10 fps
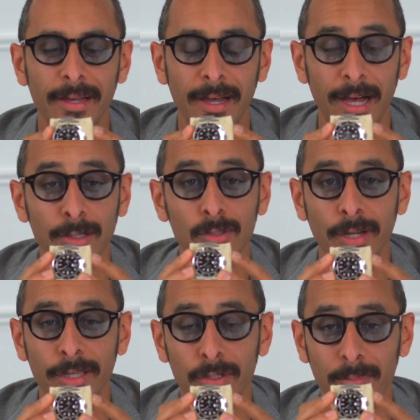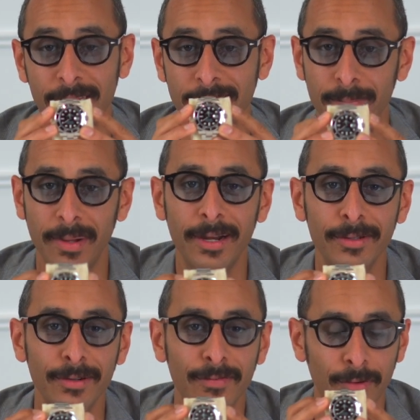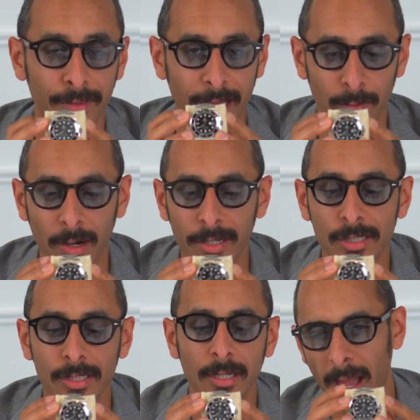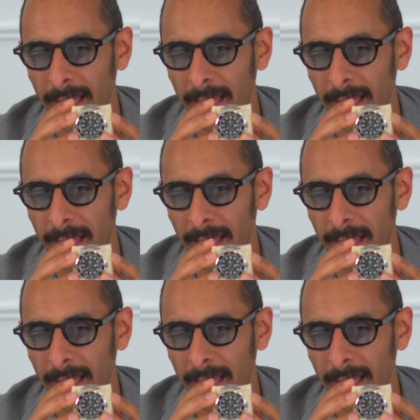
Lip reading: I'll trade you my Submariner for that watch.